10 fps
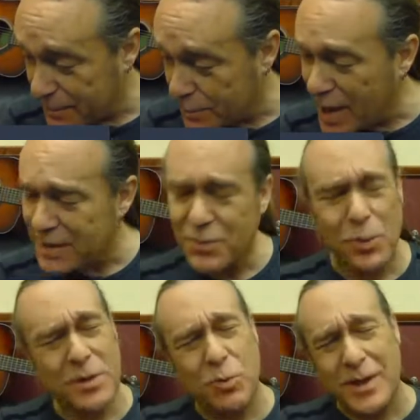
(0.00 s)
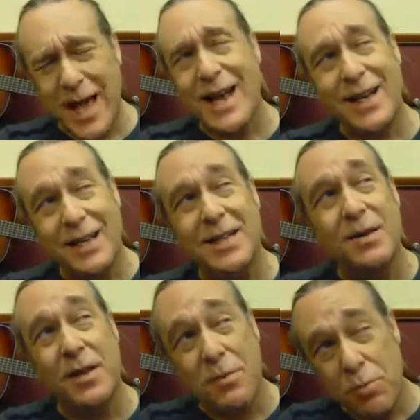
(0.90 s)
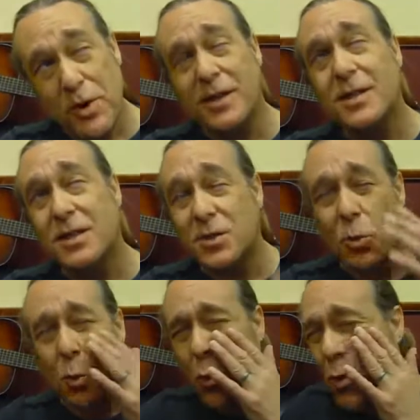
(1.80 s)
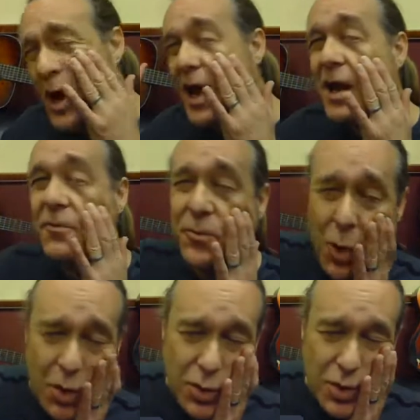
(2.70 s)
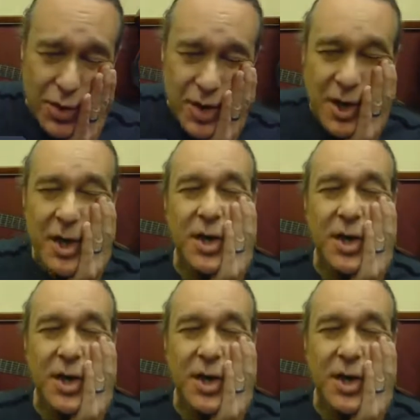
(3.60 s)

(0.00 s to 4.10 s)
but what, what that does, that, that brings us way forward